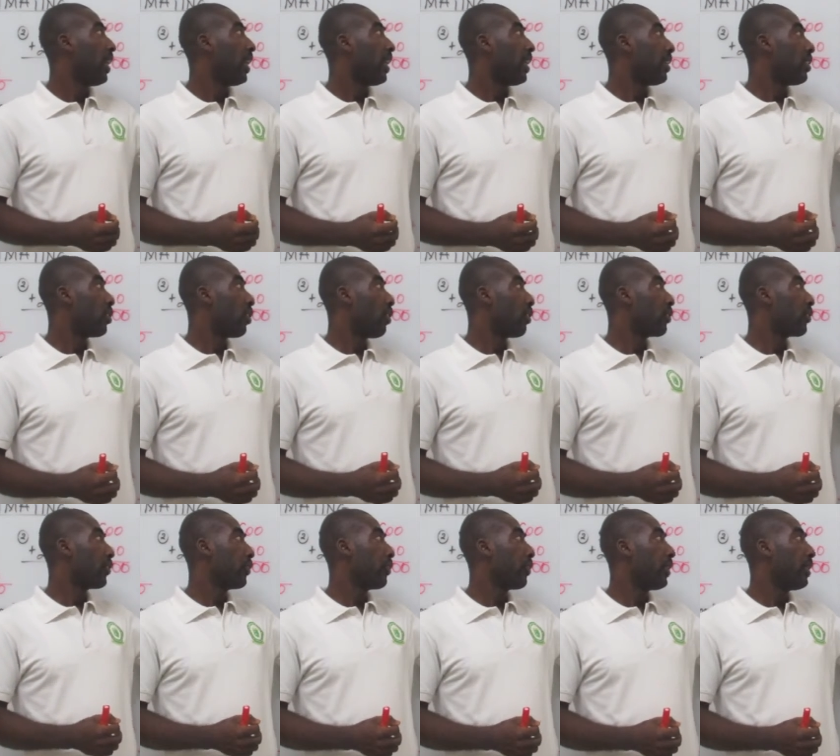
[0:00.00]
It's
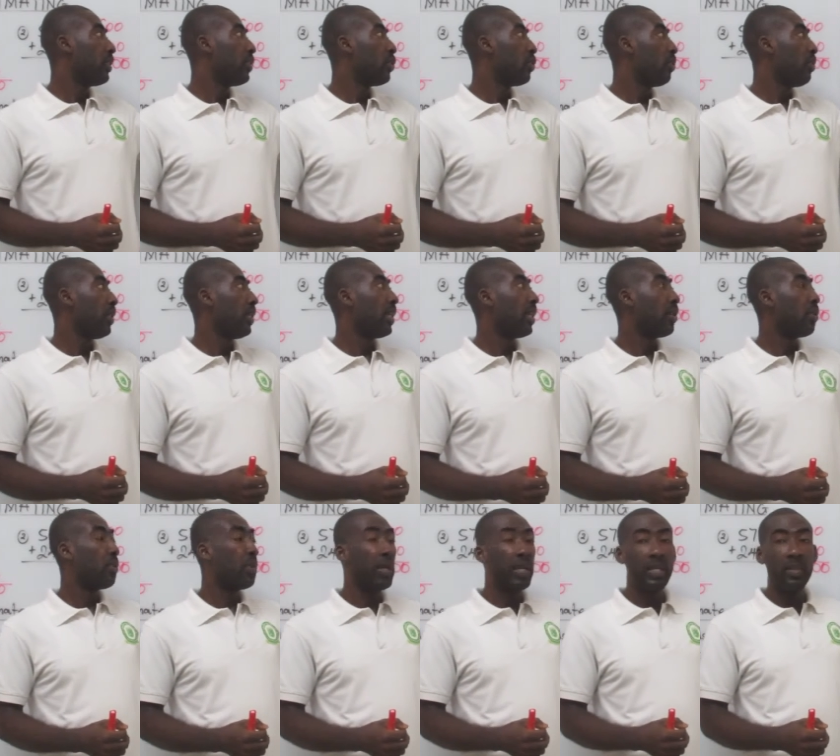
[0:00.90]
also going to be a
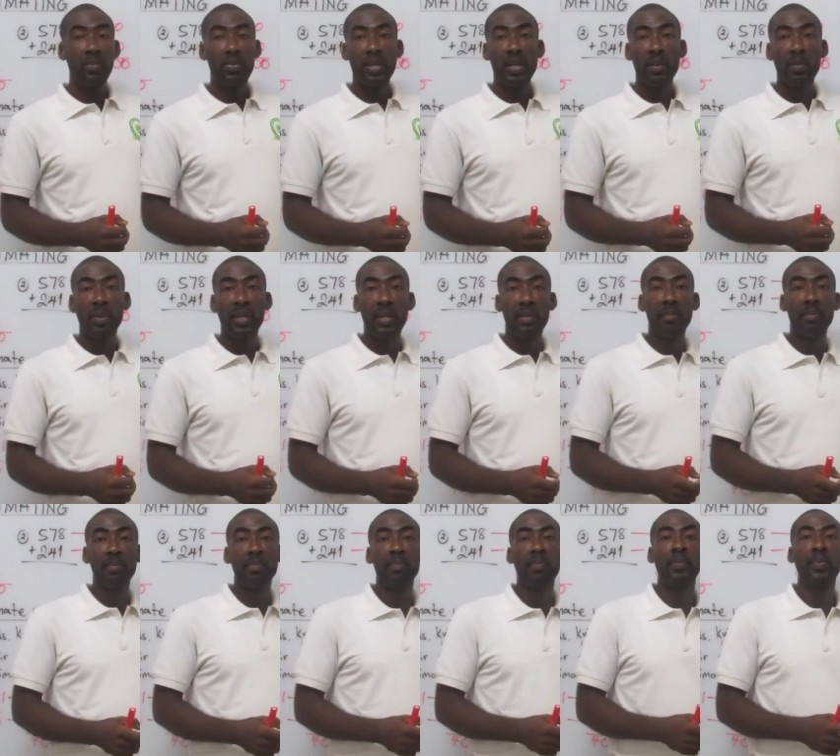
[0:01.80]
word
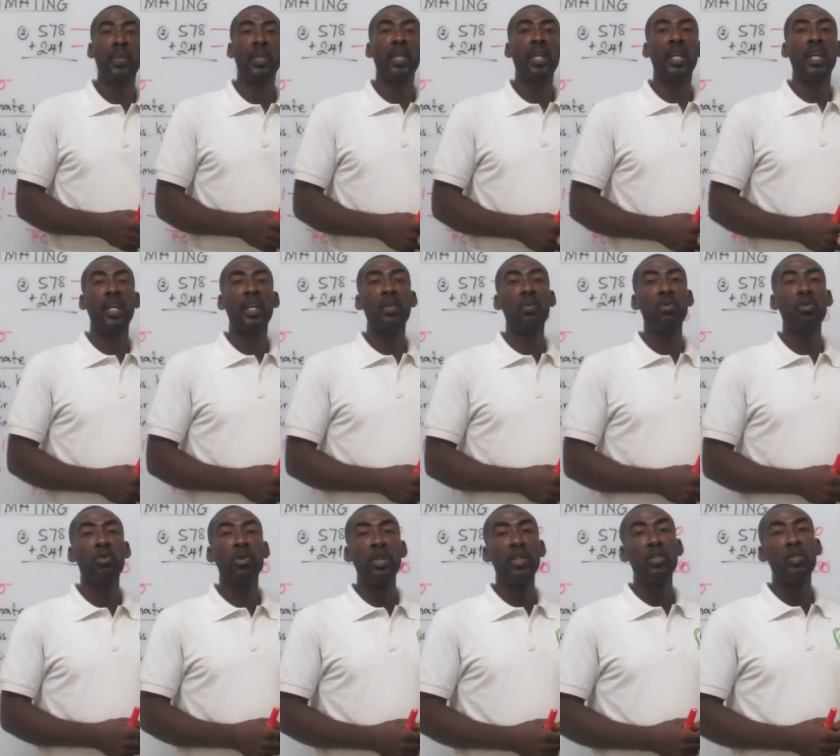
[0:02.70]
problem, and
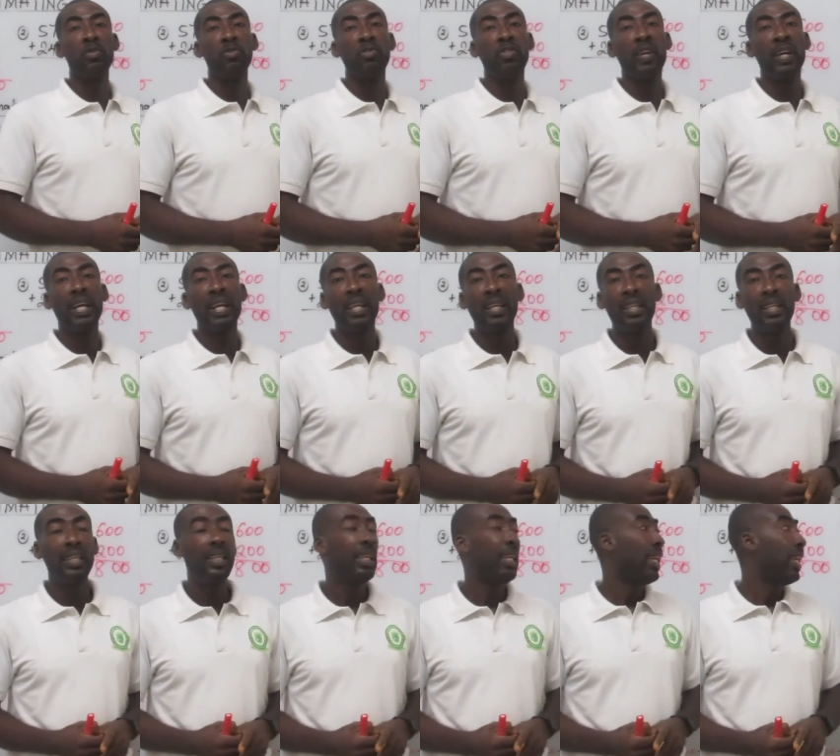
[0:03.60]
we're going to
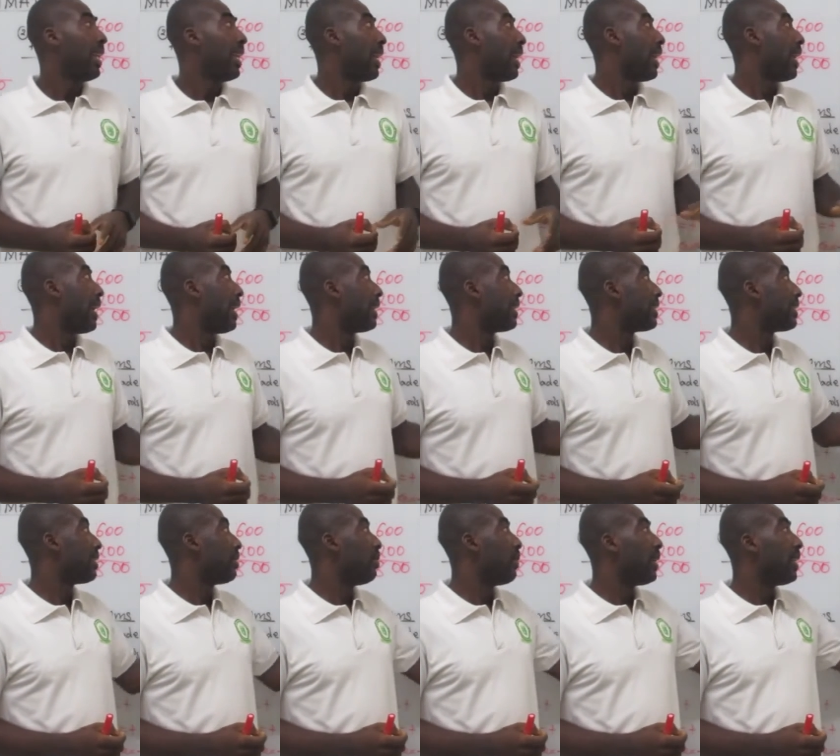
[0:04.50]
find
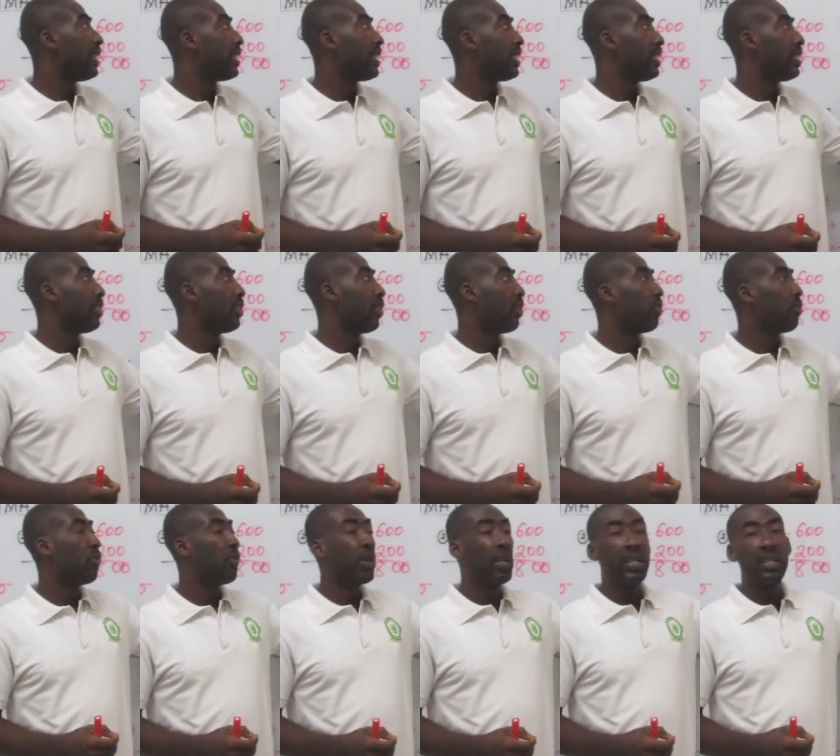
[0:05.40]
estimation
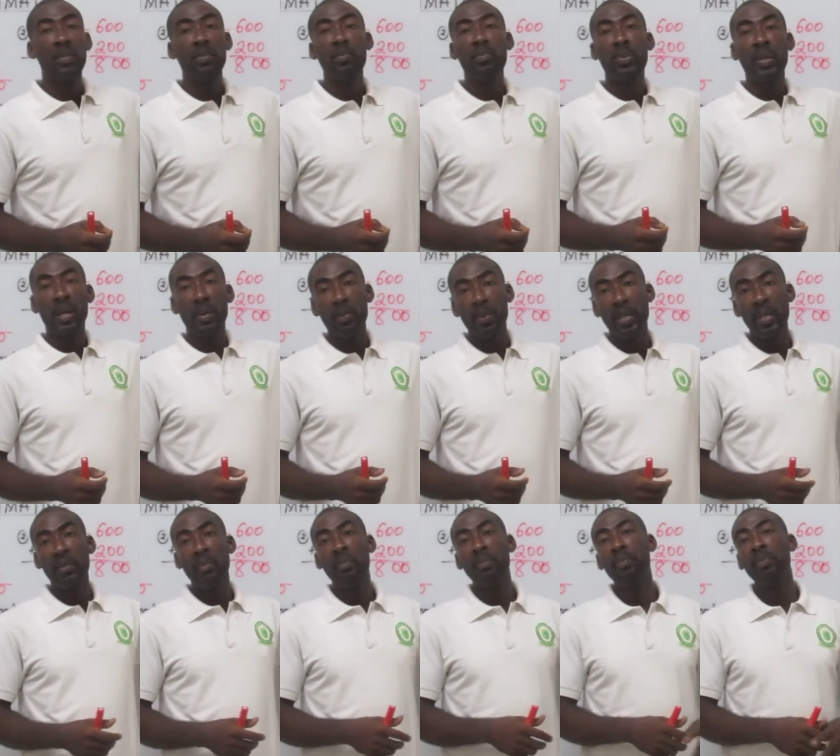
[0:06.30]
of word
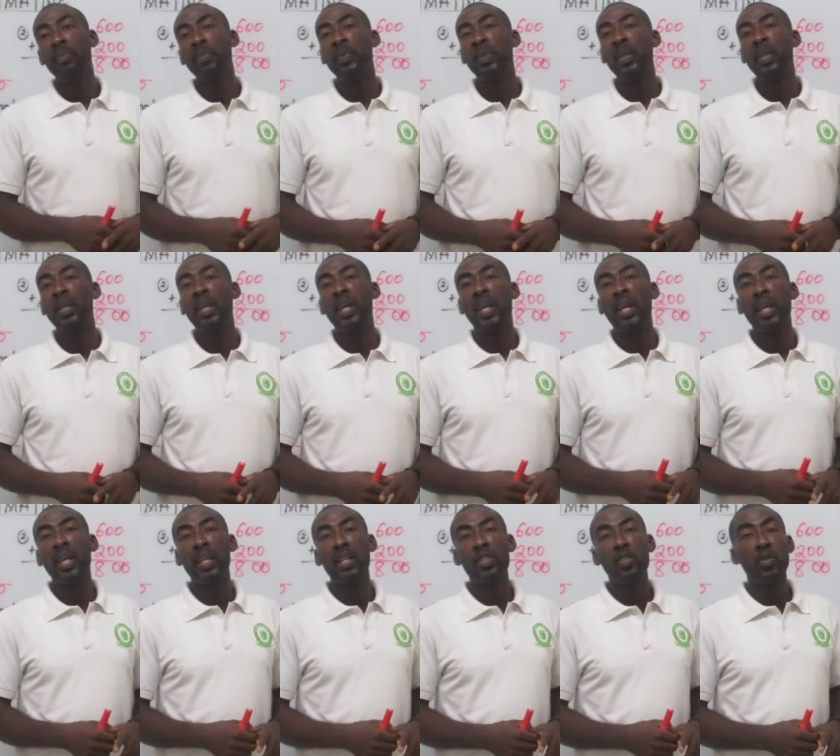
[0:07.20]
problem,
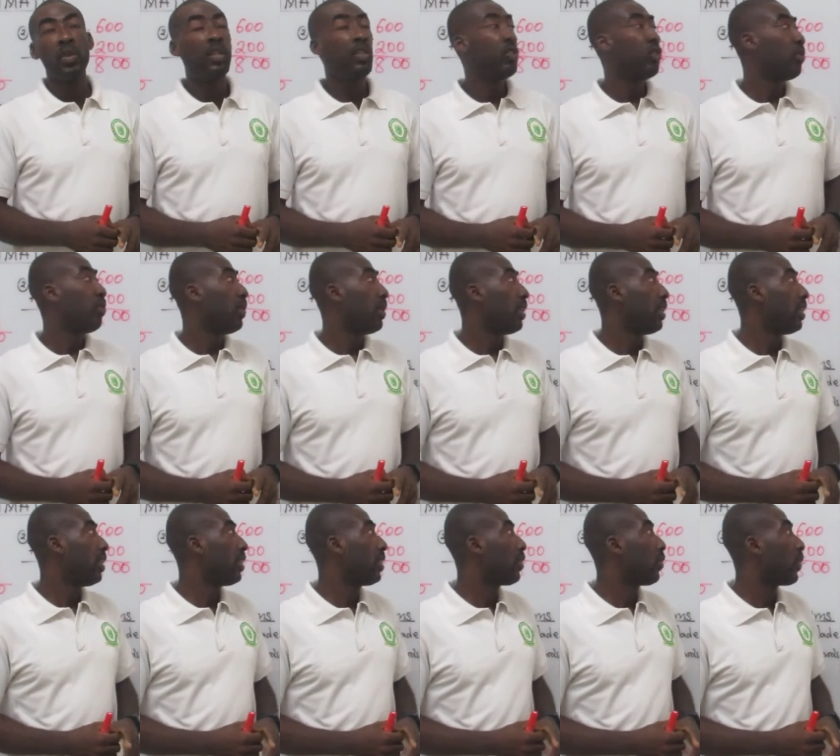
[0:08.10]
and it's going to
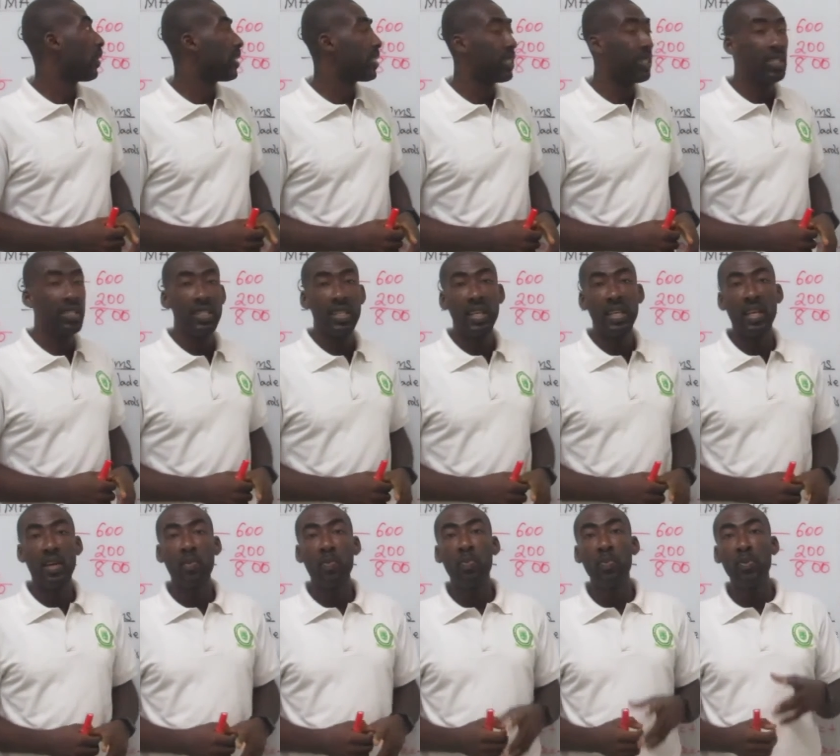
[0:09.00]
be questions that
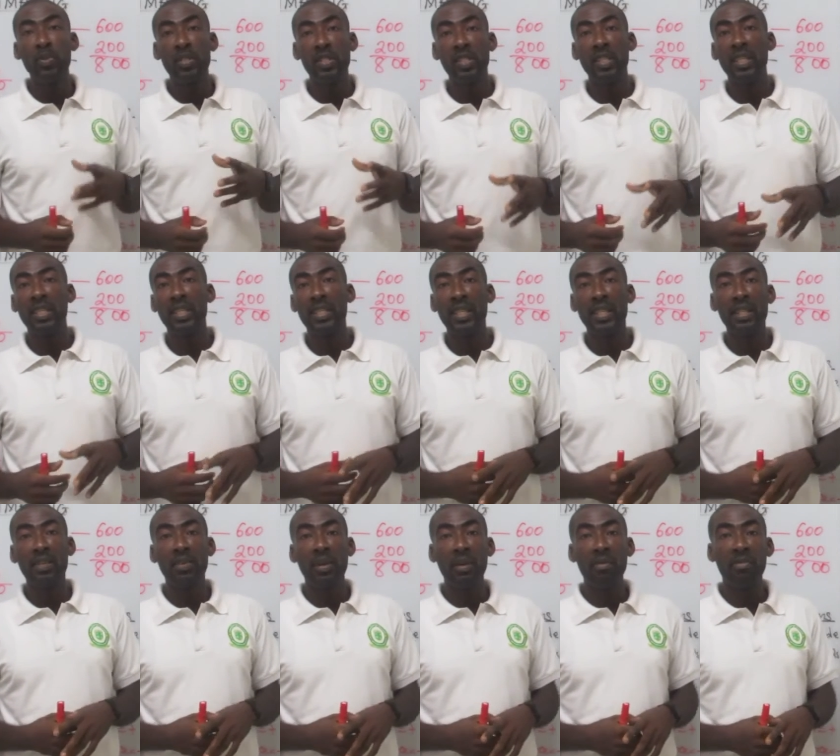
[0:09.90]
I'll put in the
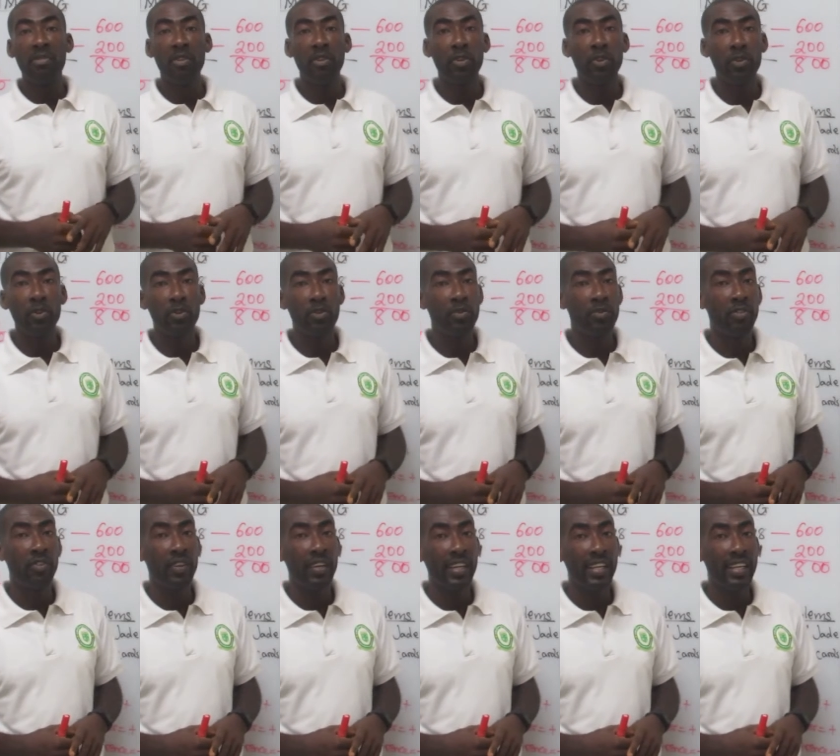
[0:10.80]
Telegram for you to
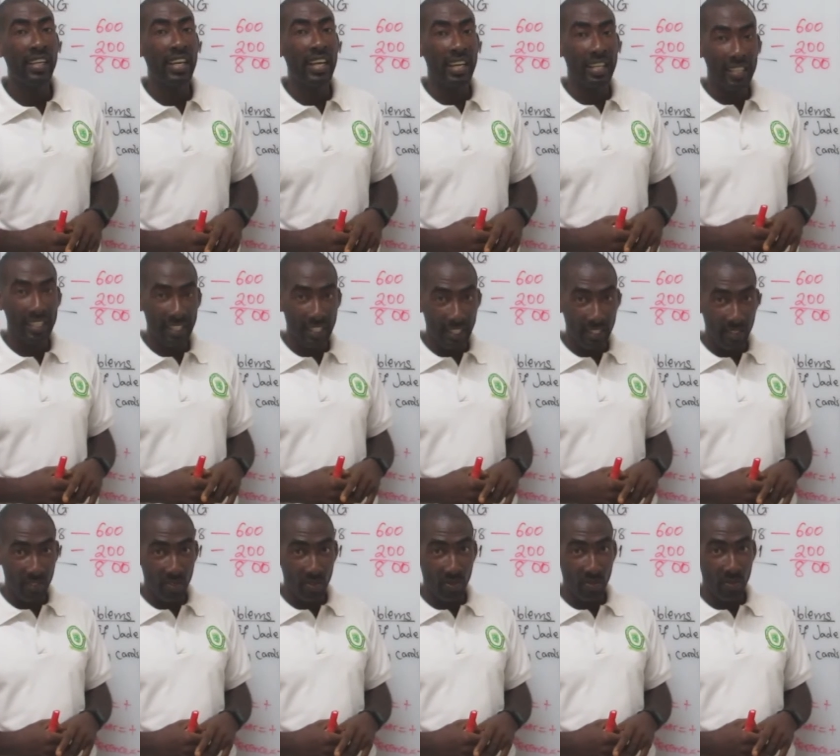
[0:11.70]
find
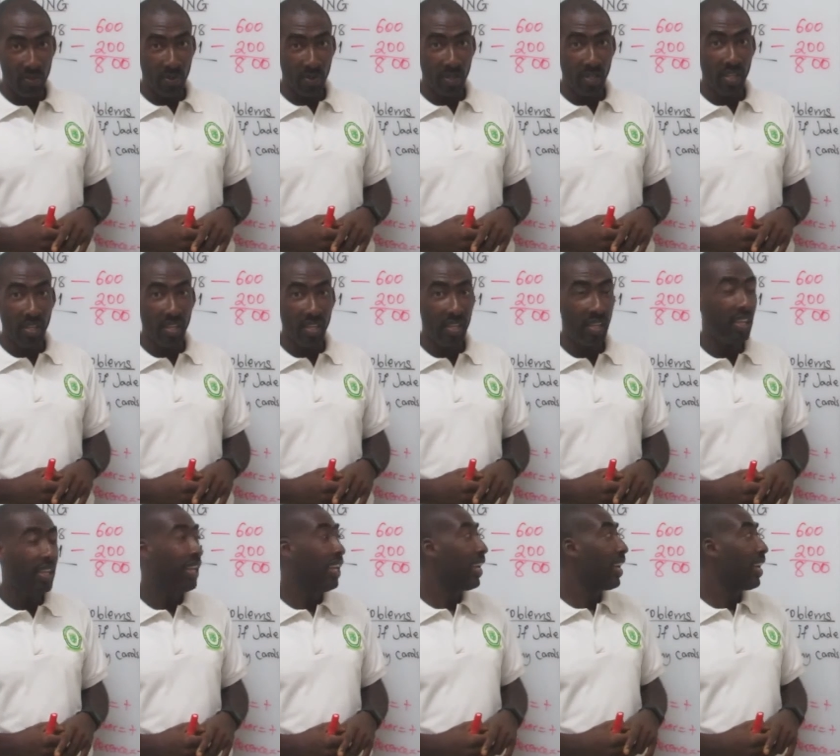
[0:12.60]
answers to. Okay?